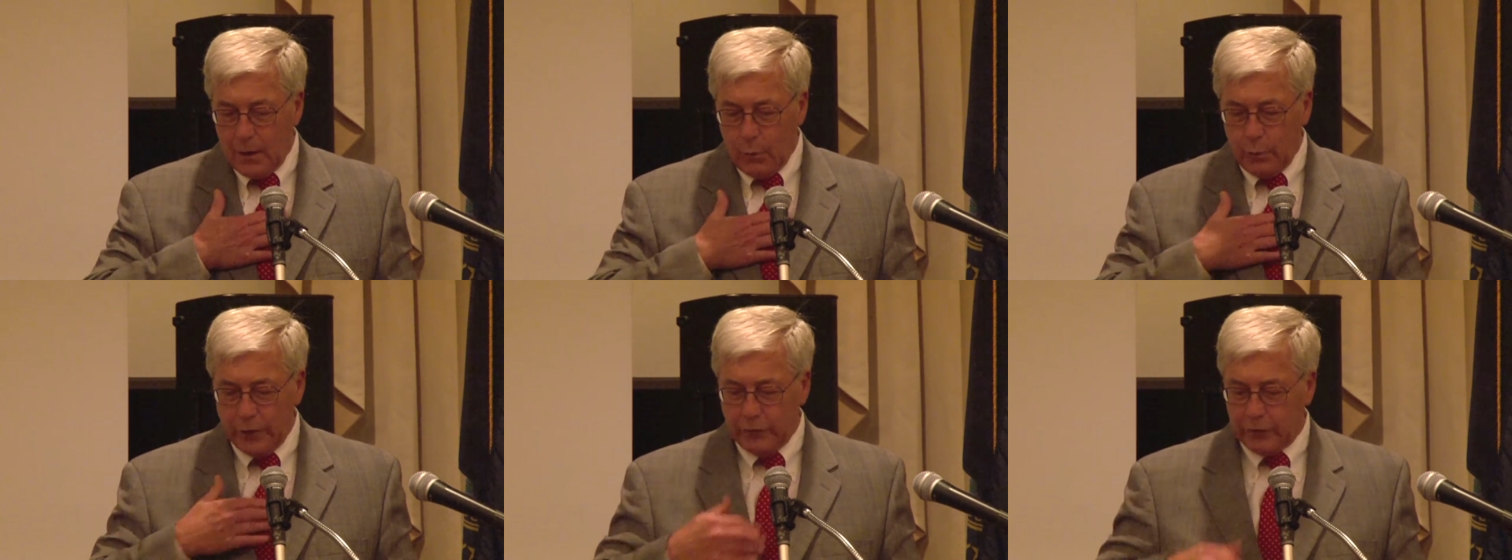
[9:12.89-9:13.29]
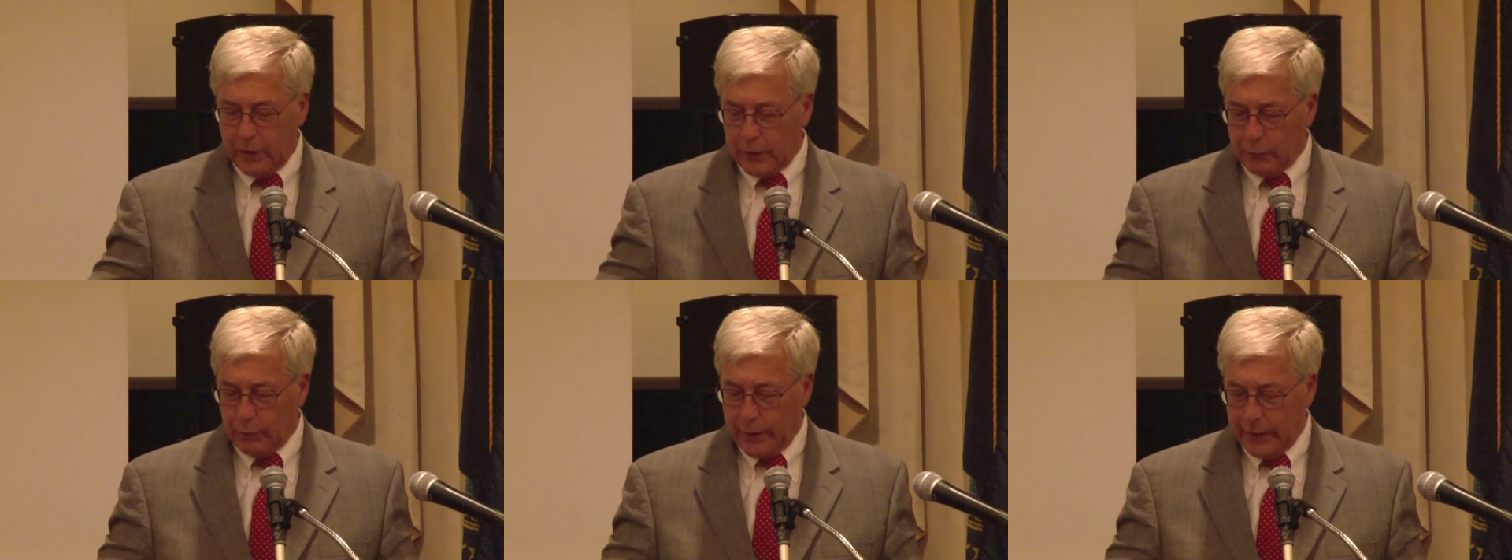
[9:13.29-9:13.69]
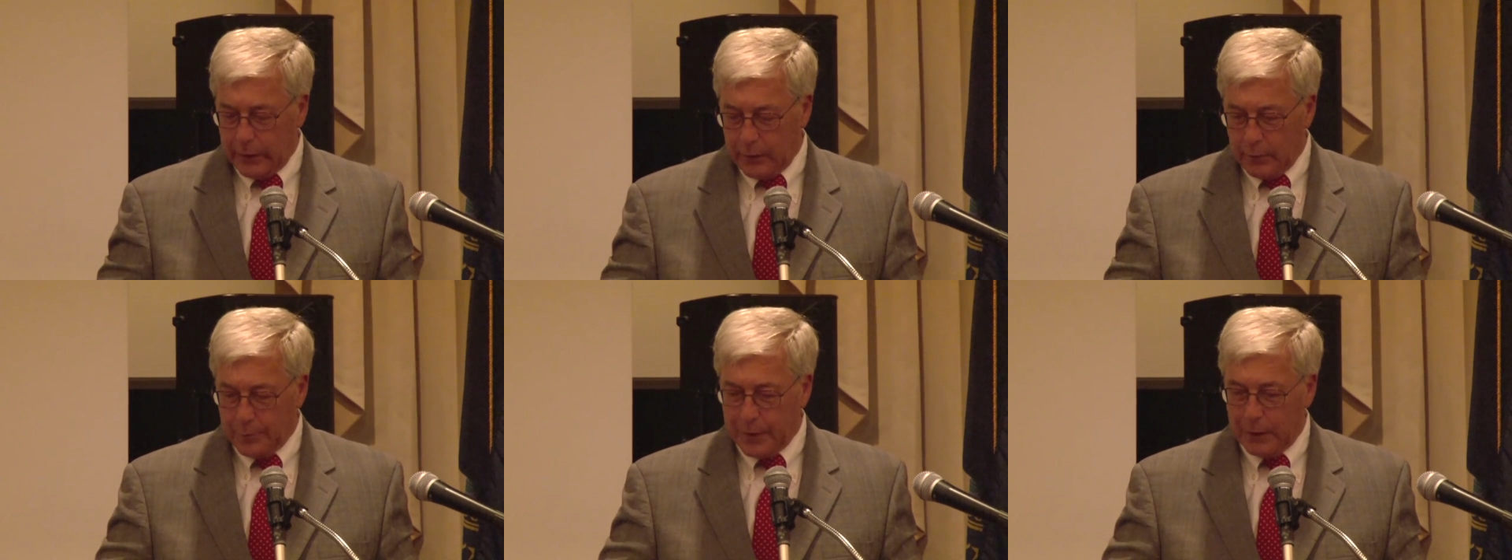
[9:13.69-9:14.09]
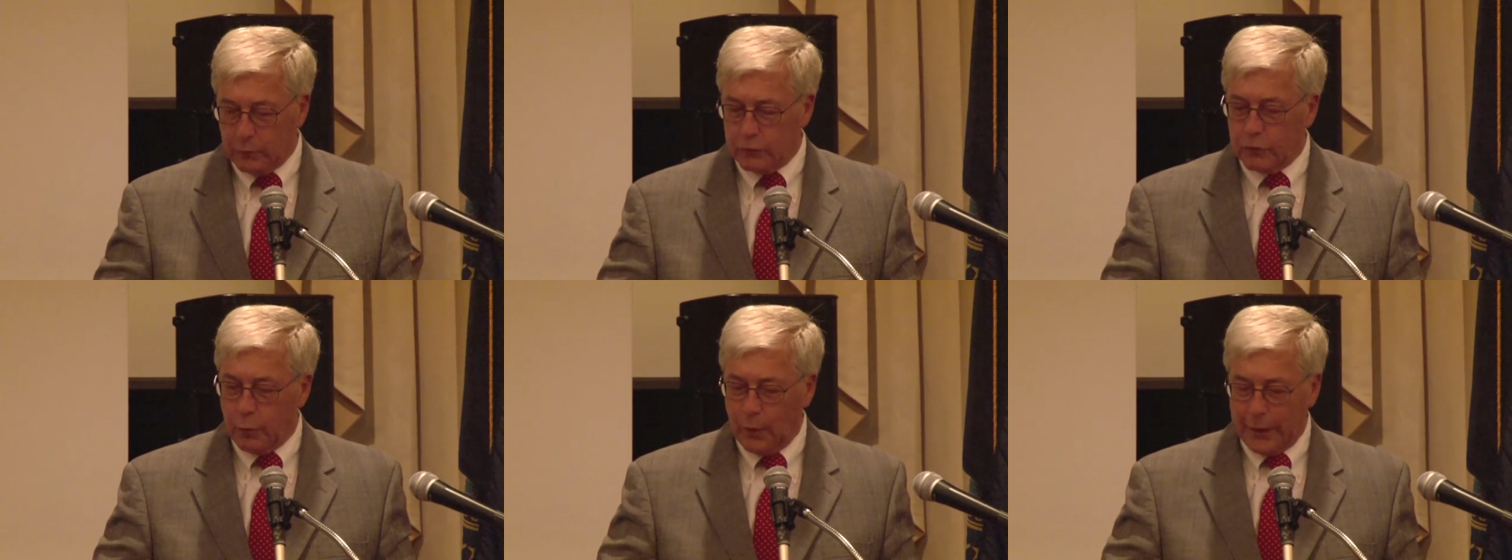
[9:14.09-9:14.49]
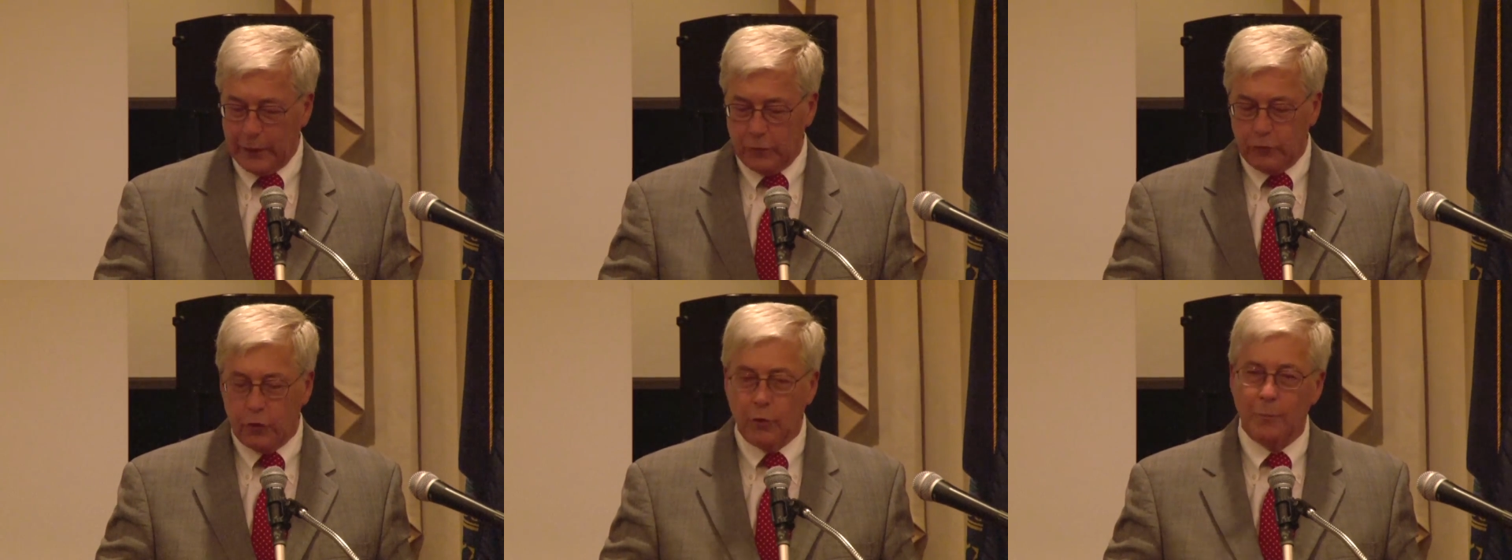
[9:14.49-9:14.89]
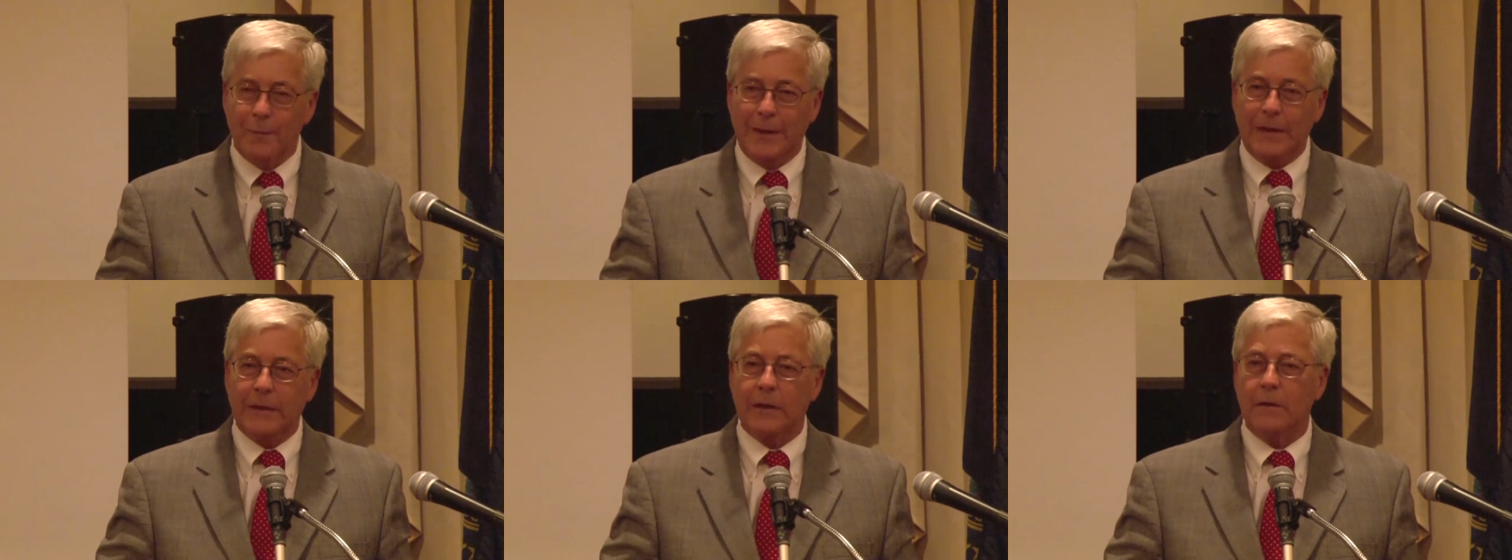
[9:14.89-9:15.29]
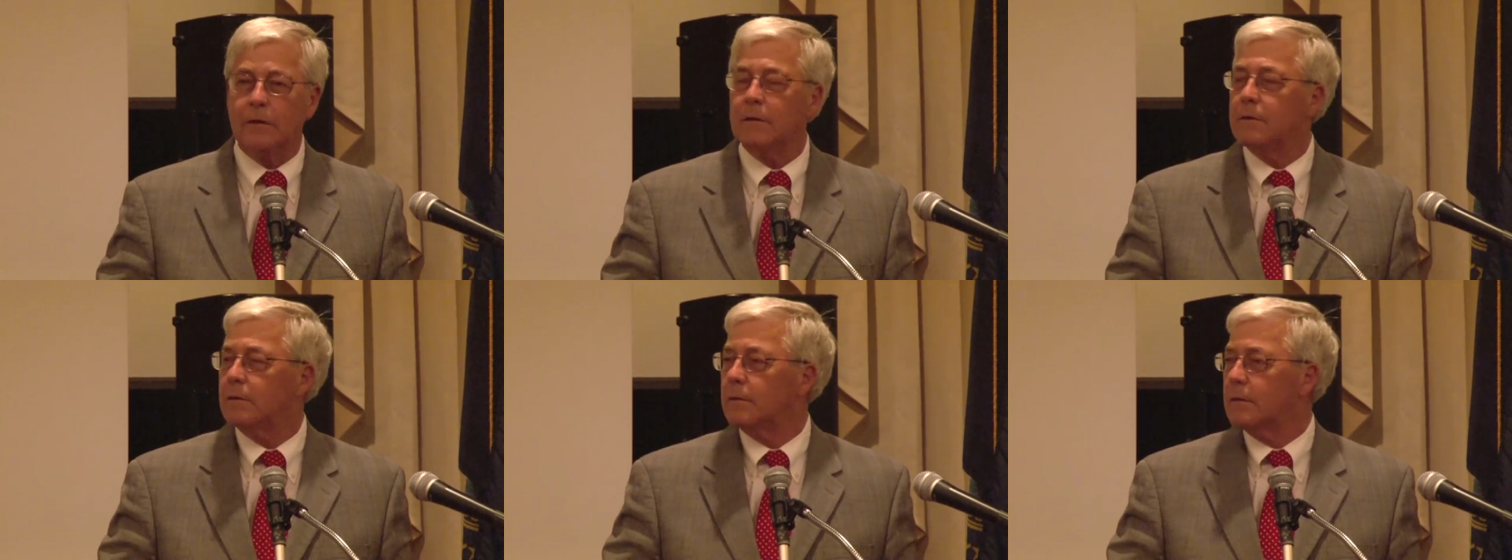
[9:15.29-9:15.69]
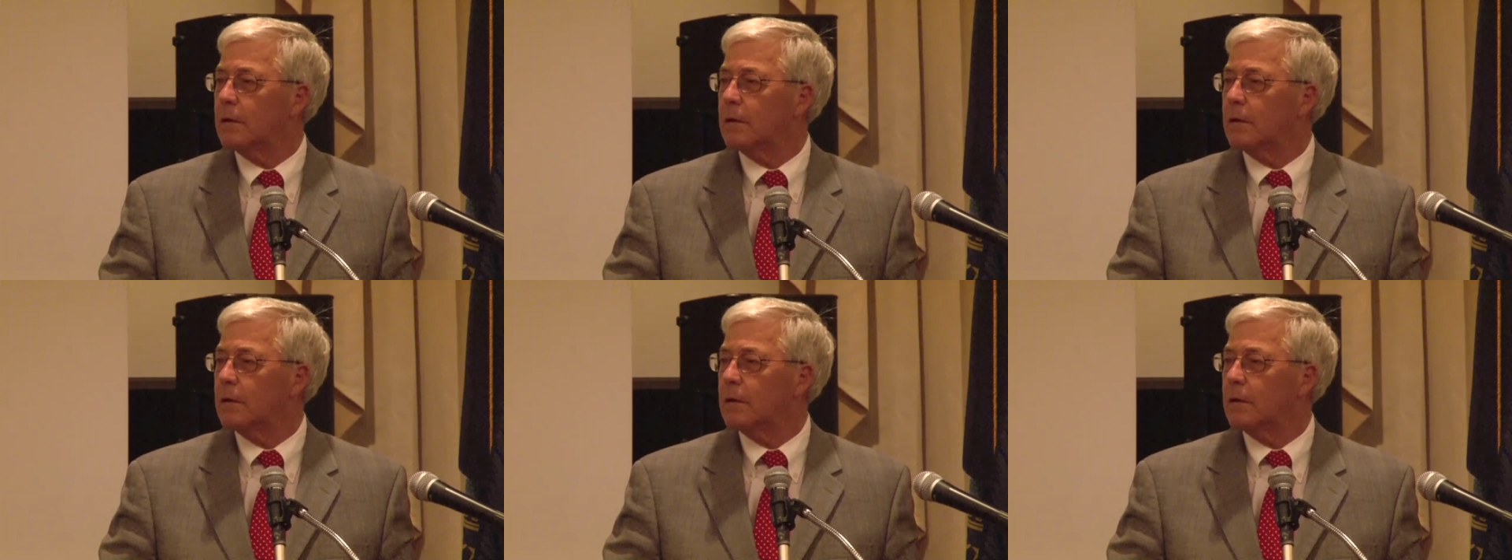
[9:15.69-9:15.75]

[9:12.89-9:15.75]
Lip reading: we generated about $22 million